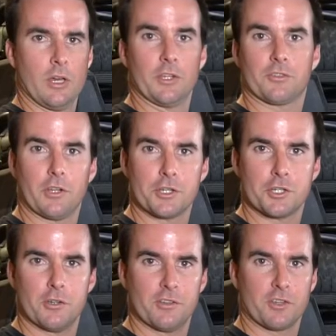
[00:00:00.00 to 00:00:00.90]

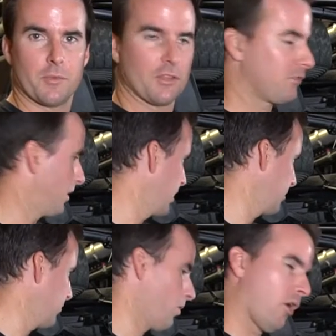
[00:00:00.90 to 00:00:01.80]
Installation is gonna be the
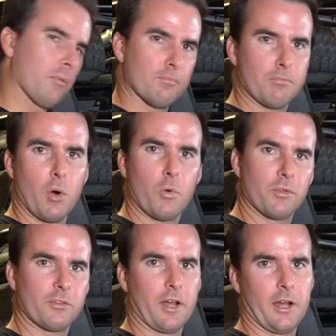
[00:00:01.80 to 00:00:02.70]
same on both
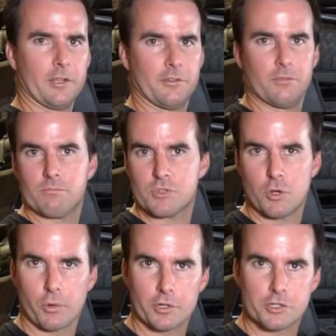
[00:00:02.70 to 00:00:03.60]
sides.
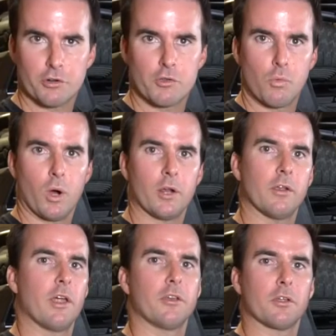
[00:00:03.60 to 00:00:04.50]
So we're gonna show you
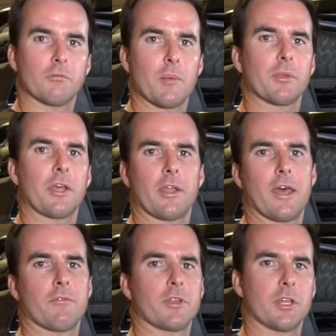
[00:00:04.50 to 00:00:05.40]
one and you can replicate
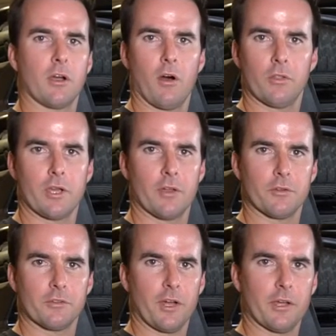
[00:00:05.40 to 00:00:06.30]
everything on the
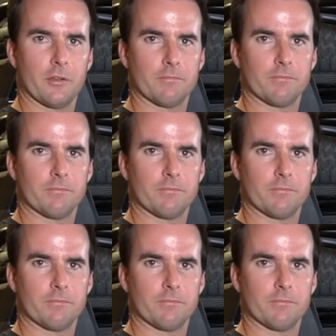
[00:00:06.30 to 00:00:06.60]
other side.